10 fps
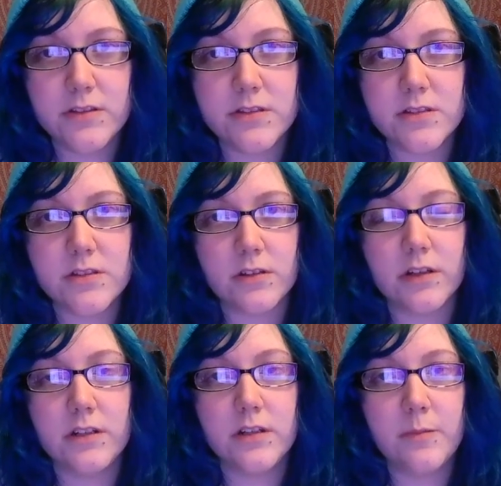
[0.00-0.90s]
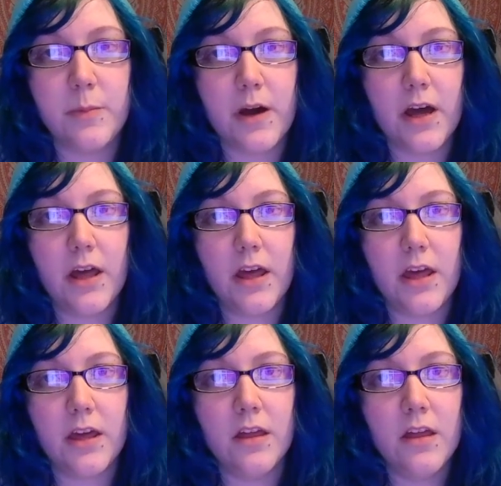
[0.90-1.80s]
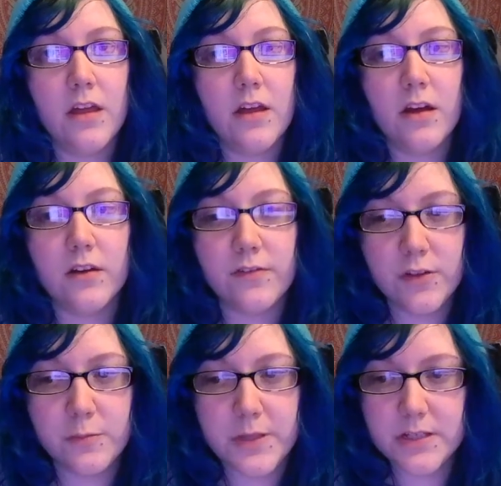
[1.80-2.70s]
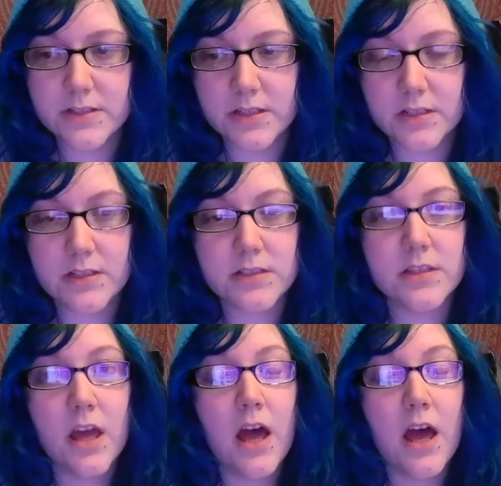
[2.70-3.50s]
so I did buy a few pieces.